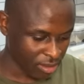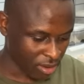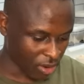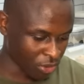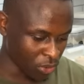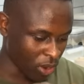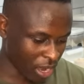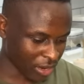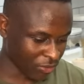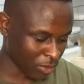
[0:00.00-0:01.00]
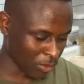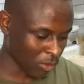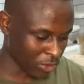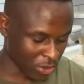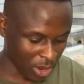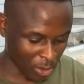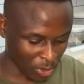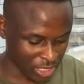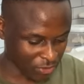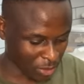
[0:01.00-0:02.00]
Oh, you are from you are
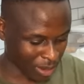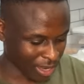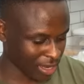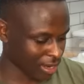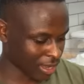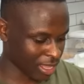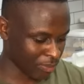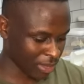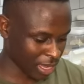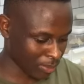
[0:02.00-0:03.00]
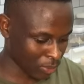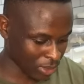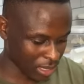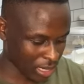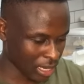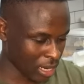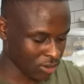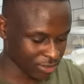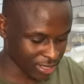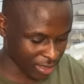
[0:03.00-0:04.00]
watching from Canada. Keeping up with uh,
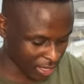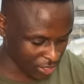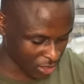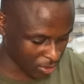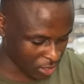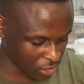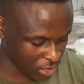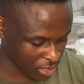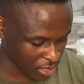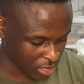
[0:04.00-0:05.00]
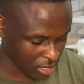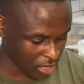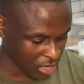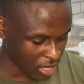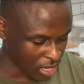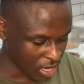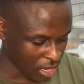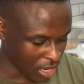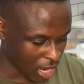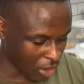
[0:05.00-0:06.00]
Uzi. Thank you so much.
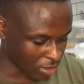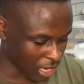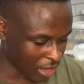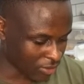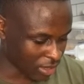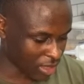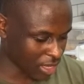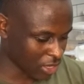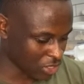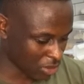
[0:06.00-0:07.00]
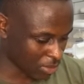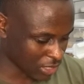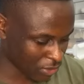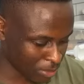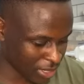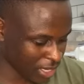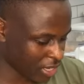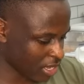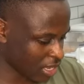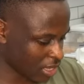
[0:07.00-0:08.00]
Hound Lover, thank you so much for being
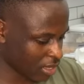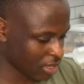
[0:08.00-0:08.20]
here.